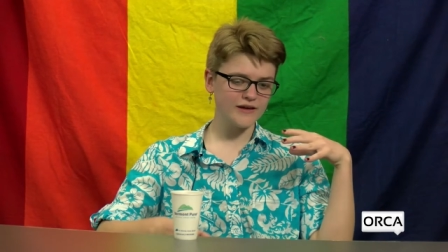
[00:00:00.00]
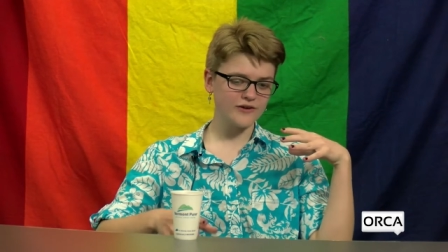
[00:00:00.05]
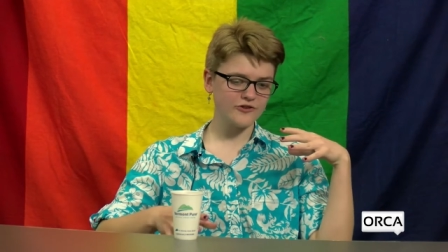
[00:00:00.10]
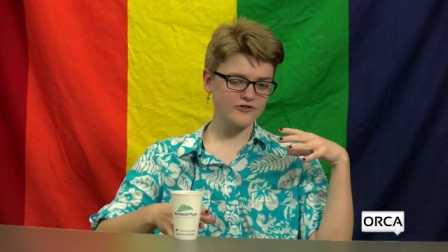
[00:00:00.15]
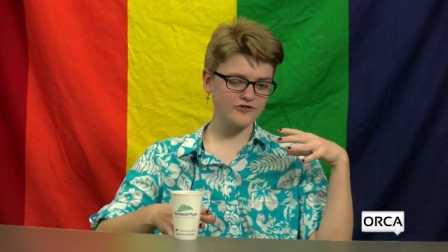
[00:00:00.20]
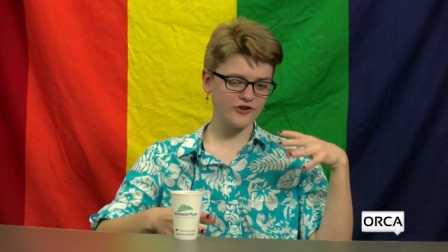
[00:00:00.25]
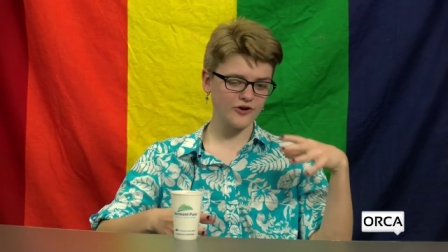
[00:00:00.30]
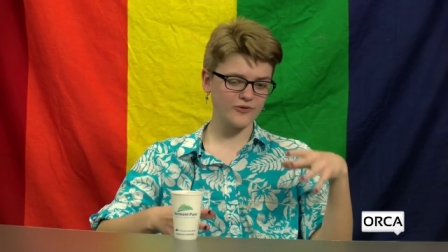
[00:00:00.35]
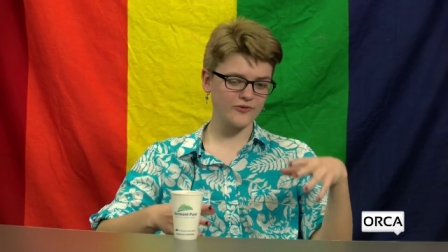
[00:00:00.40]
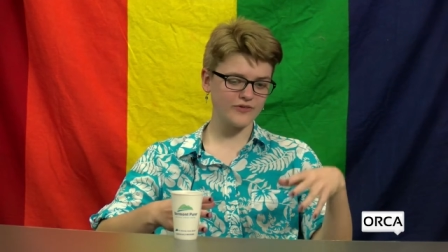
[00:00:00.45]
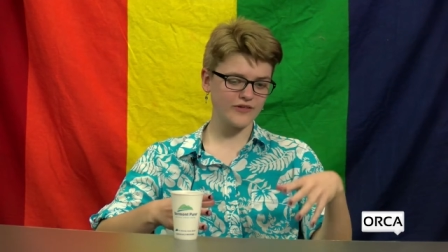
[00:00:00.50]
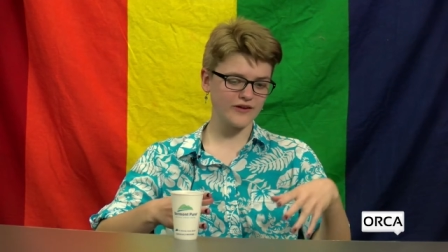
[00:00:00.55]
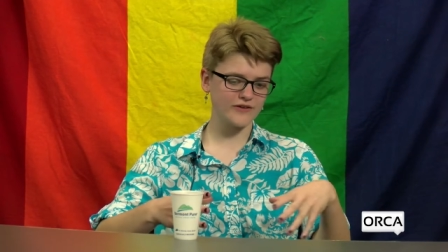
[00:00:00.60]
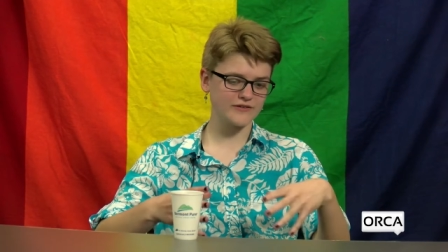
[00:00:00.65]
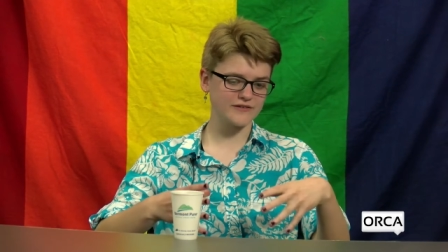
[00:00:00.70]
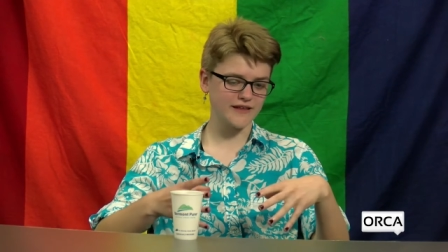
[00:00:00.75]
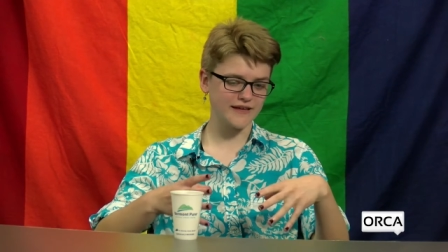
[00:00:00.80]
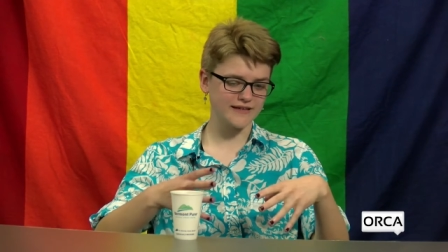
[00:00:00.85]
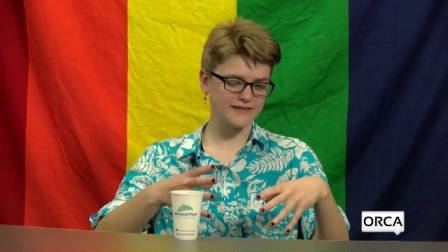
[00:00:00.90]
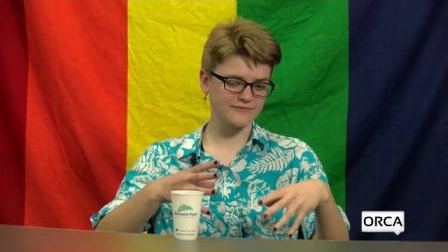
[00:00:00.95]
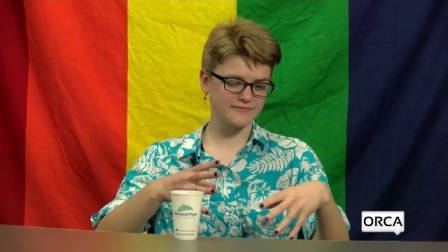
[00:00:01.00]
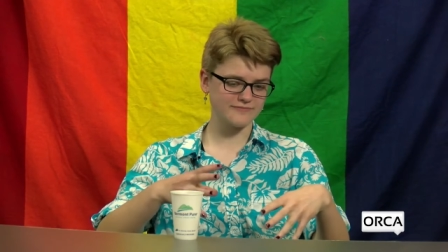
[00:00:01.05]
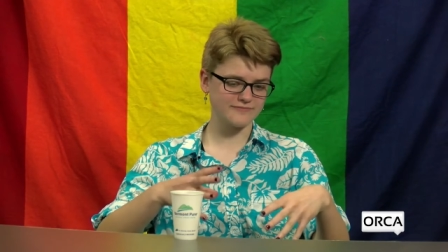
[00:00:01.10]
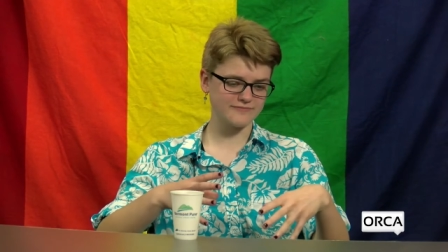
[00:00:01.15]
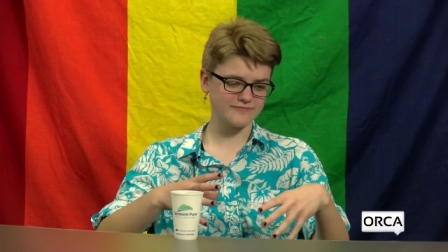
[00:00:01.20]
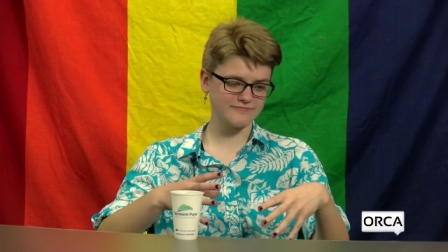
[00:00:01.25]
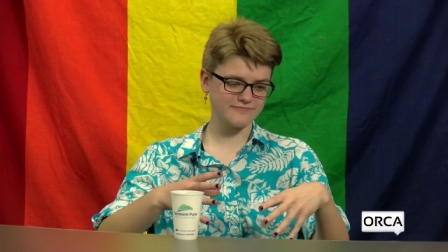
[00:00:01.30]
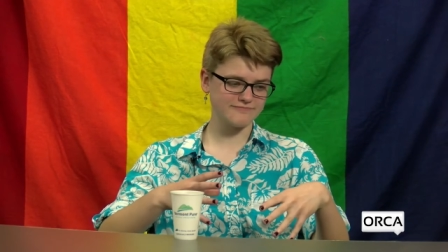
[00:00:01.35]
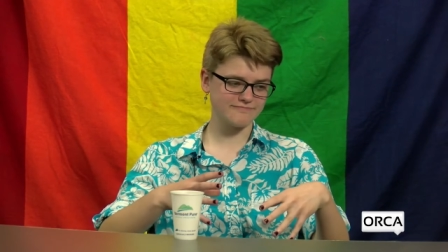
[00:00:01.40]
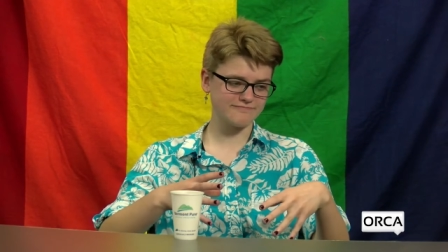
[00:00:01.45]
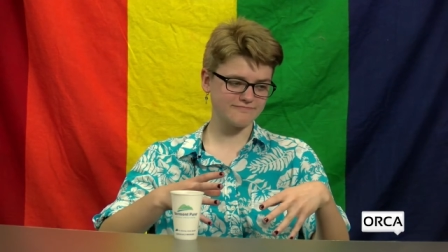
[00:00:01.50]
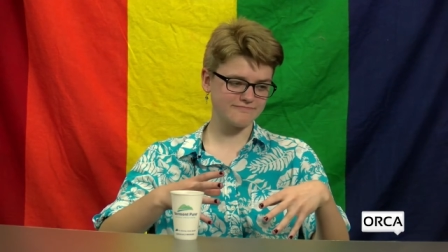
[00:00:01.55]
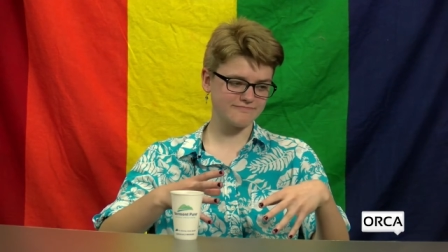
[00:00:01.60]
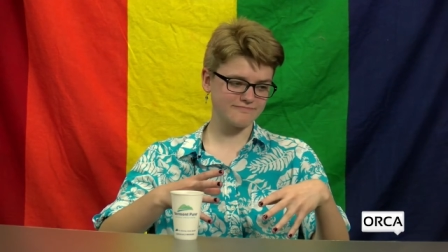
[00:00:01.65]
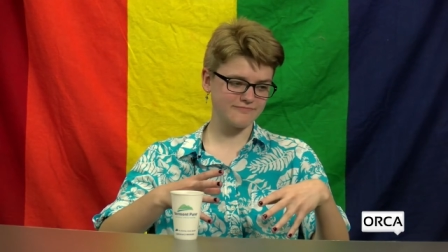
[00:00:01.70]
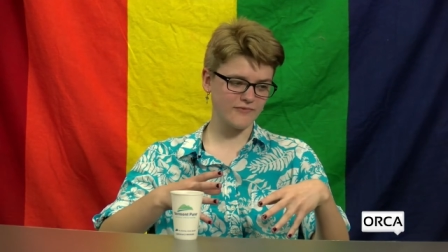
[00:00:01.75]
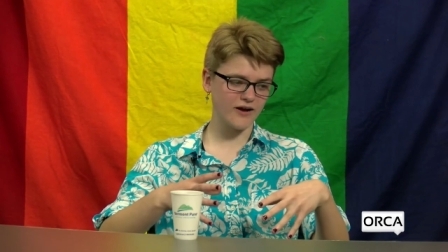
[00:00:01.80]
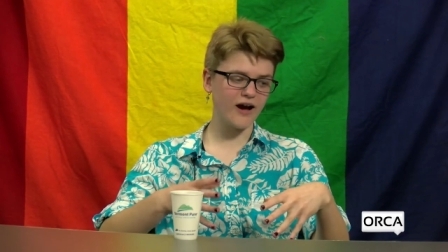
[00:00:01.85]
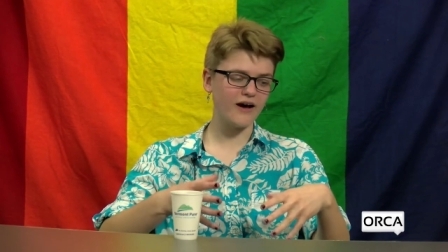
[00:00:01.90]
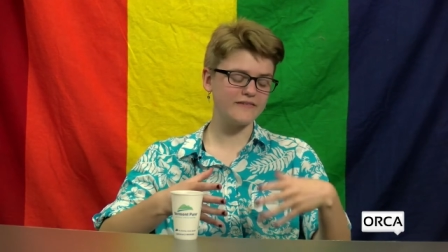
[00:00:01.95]
shows that are like on the air.
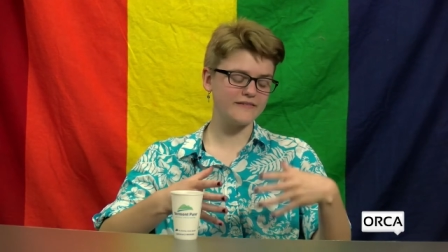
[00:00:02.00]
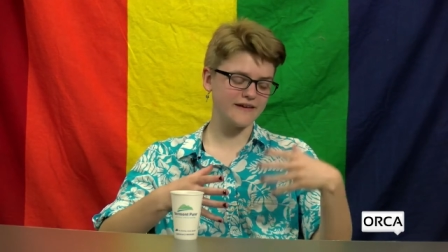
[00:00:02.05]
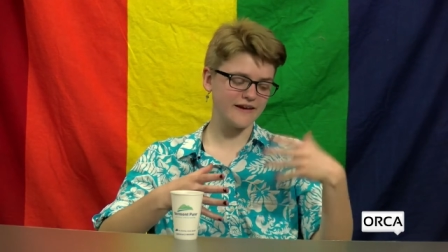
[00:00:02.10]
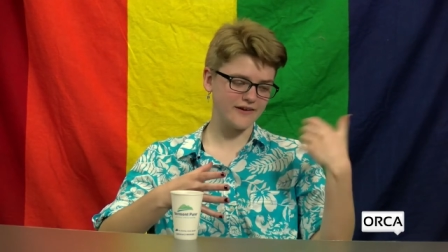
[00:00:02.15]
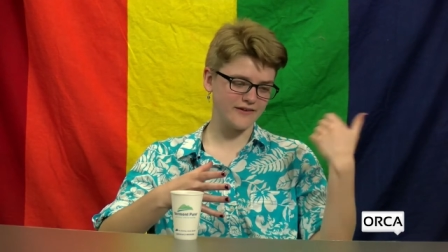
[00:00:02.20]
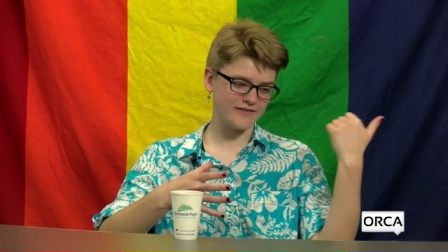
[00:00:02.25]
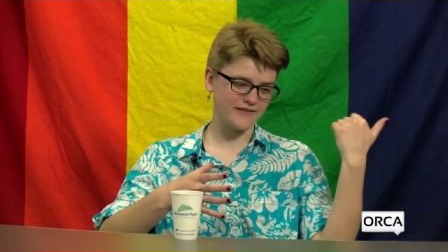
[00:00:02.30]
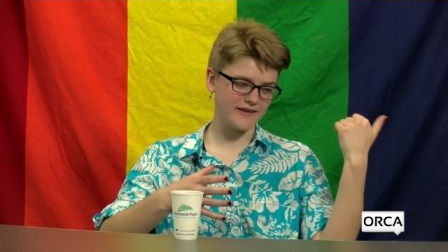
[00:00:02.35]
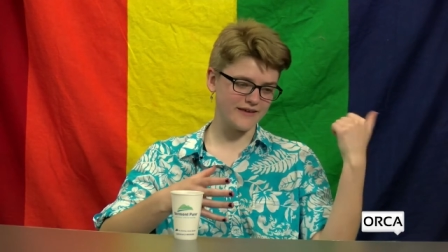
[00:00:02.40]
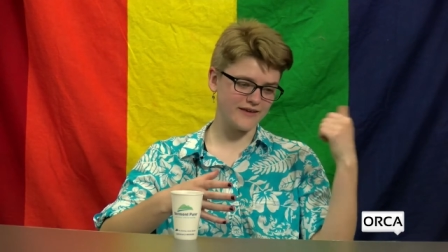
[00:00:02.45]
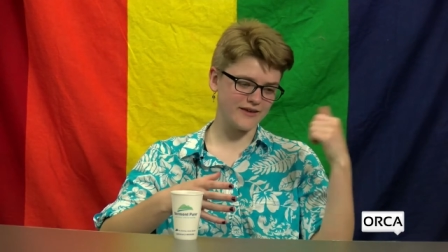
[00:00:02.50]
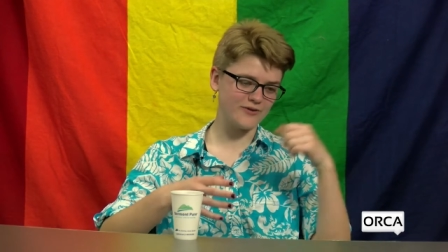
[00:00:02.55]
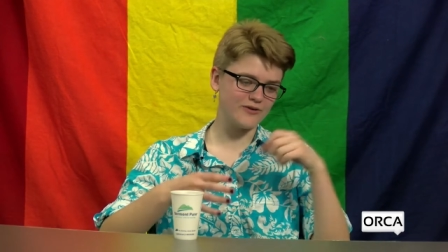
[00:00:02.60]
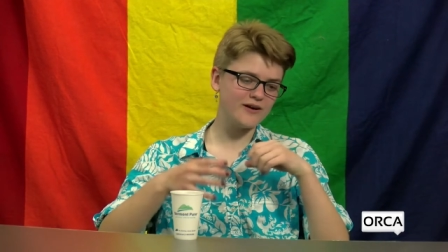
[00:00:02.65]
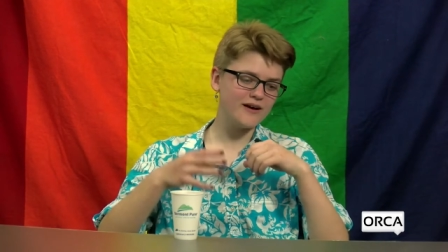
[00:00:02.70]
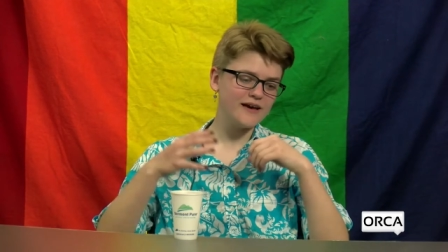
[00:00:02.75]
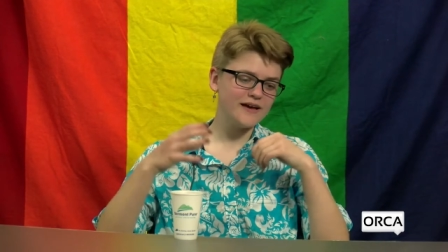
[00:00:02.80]
On the air, thank you.